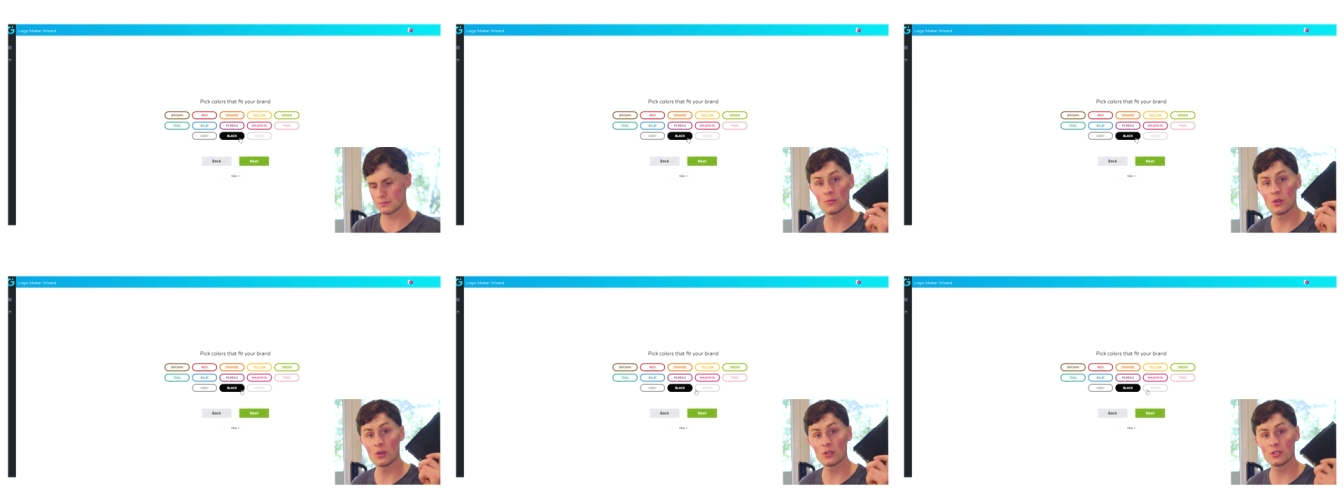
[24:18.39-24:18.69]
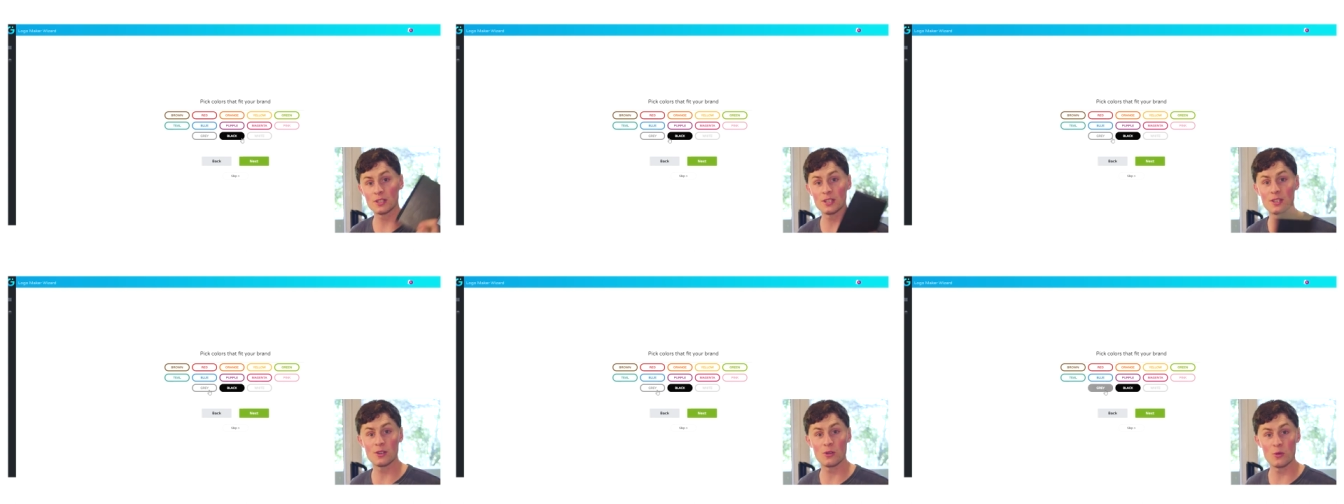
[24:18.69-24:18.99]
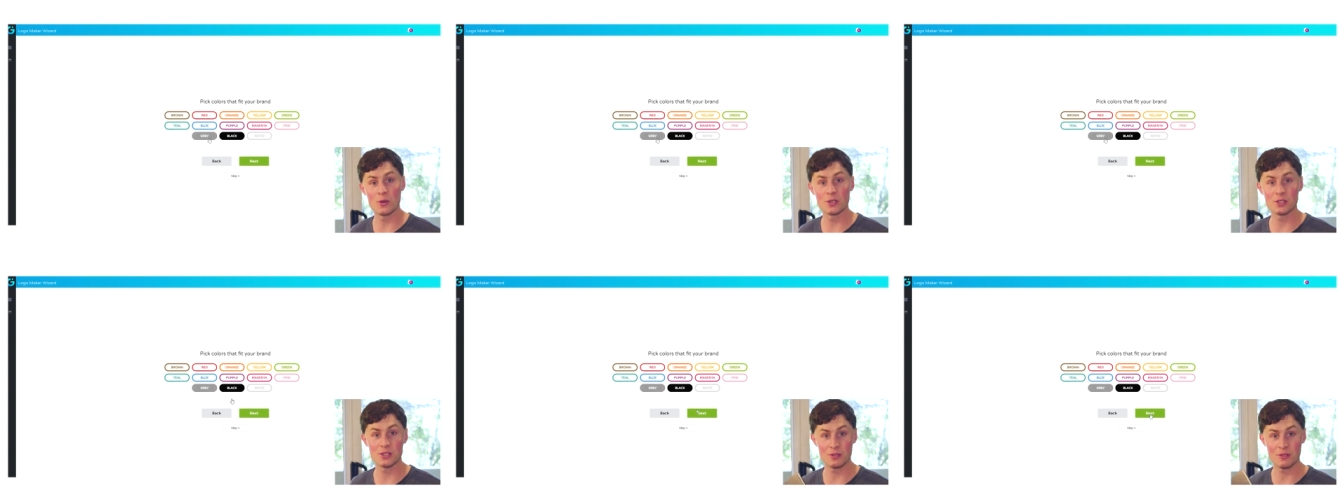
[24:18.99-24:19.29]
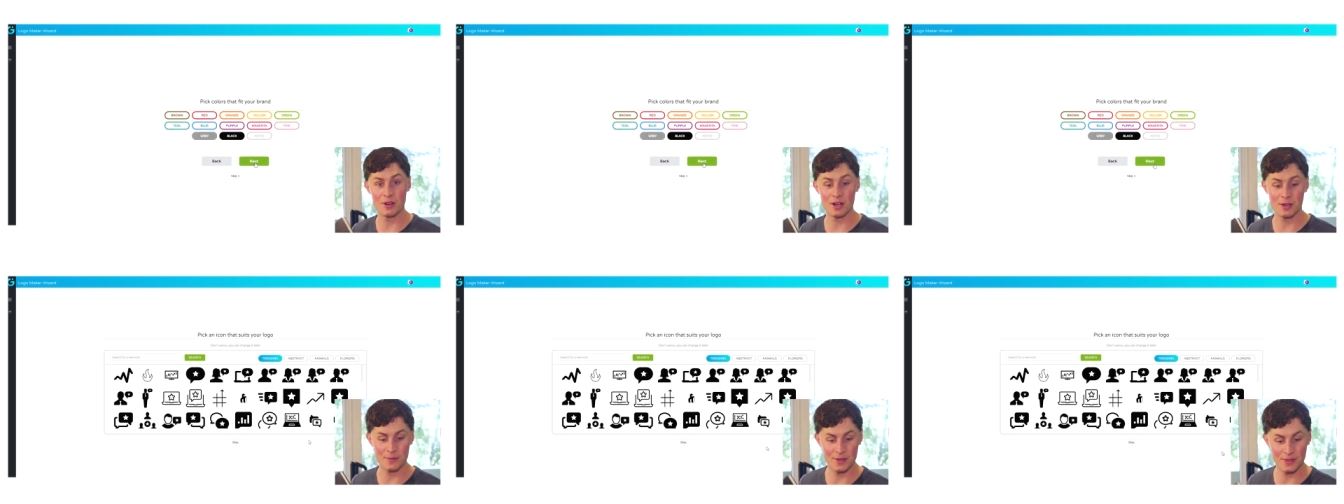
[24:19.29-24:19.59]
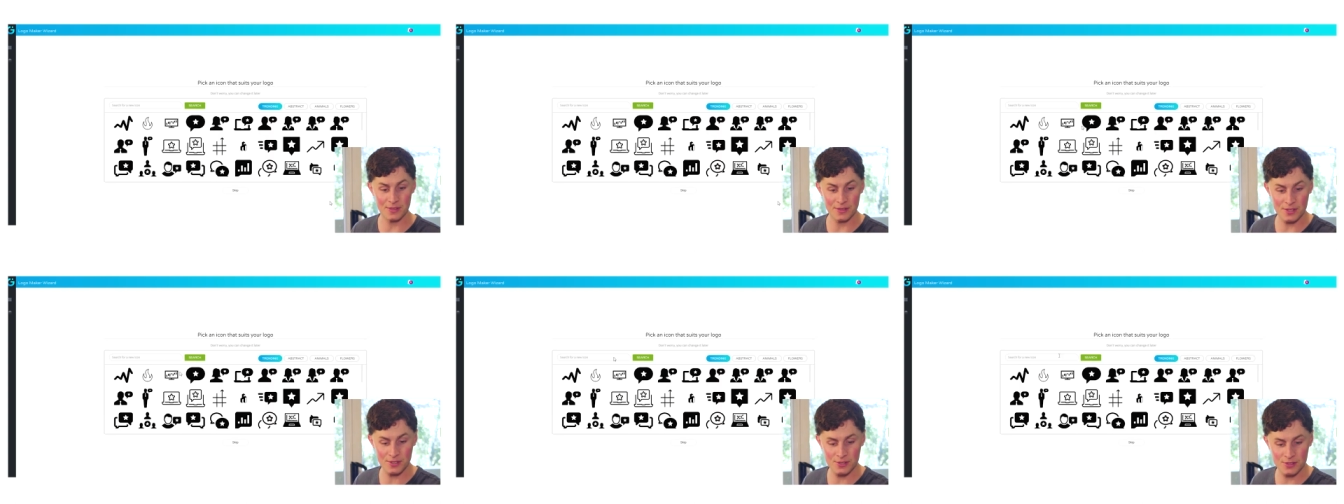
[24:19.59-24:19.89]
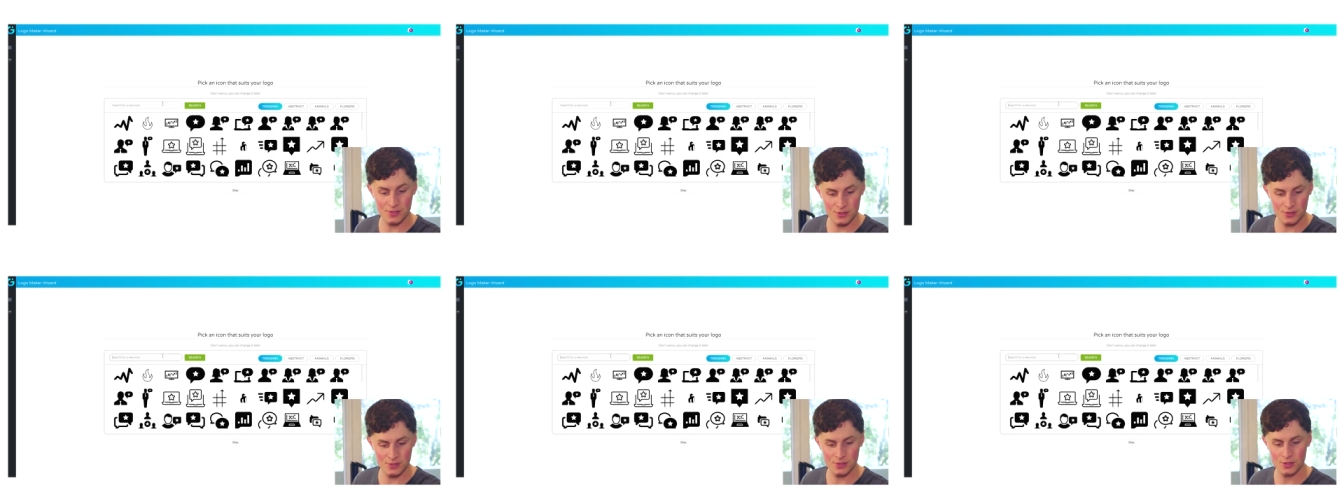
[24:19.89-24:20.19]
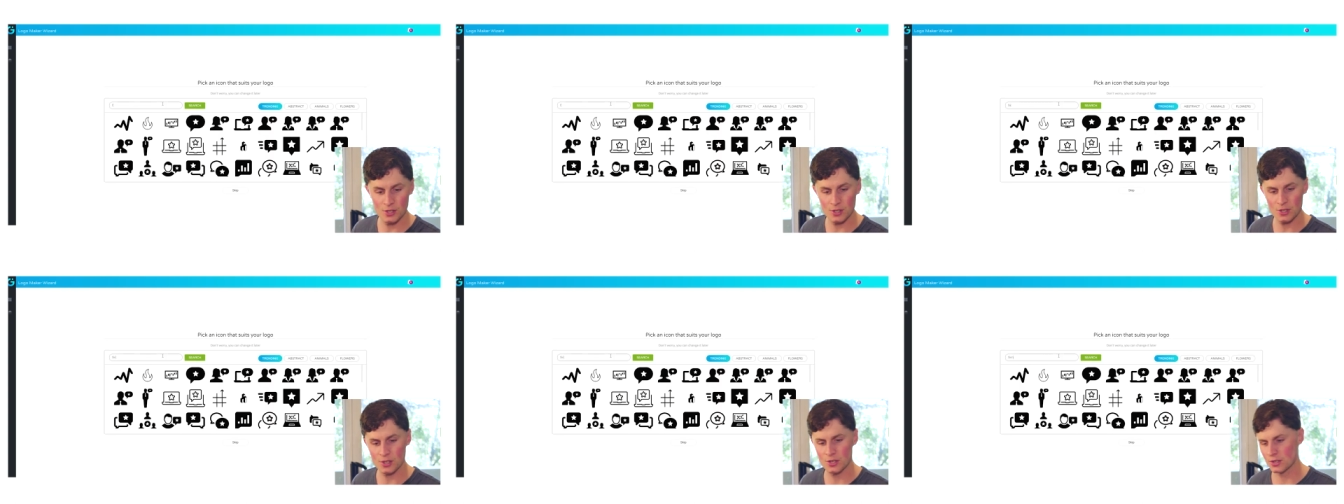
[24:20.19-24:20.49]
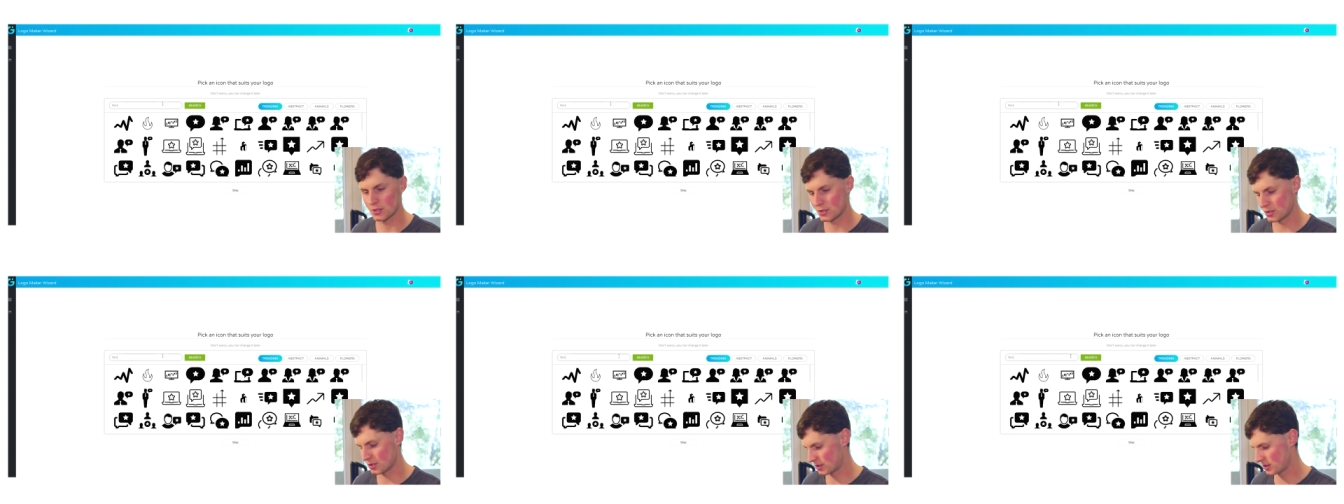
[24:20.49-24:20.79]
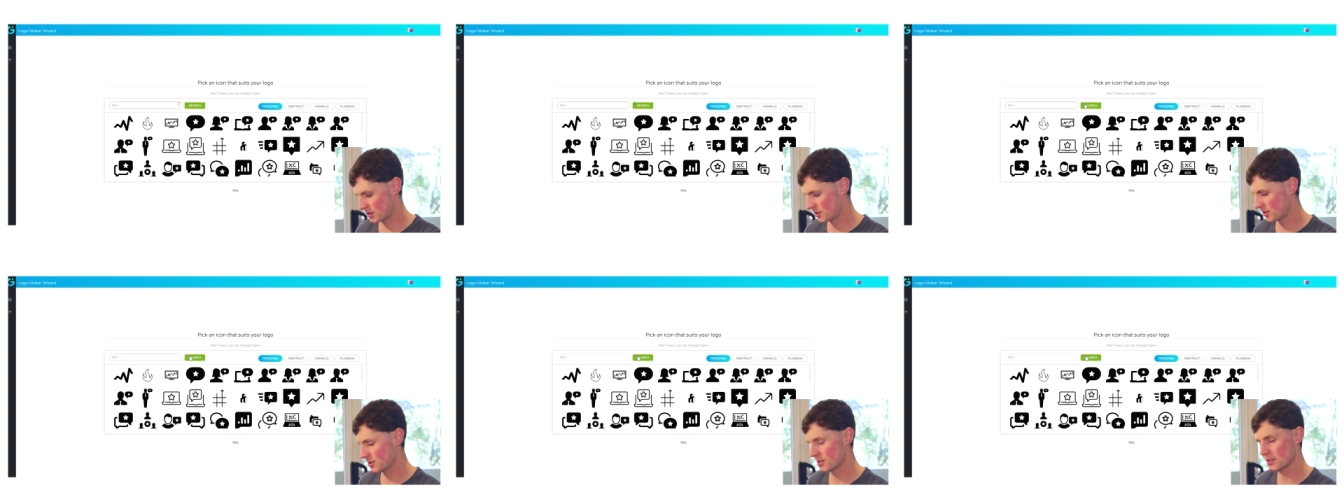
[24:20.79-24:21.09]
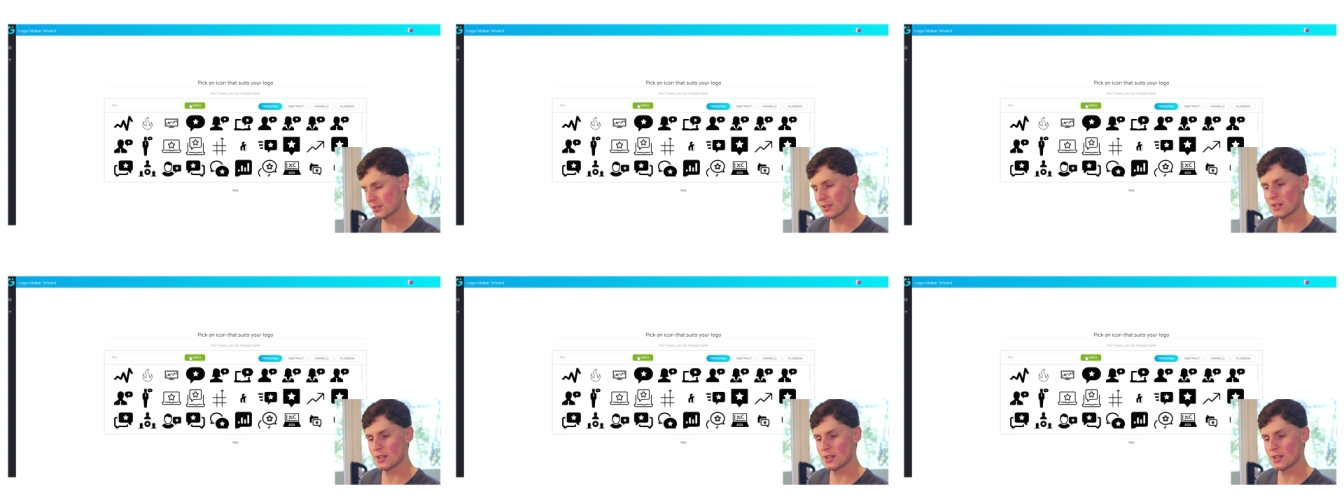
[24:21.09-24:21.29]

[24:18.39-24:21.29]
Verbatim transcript: Personally, always gonna recommend this. Just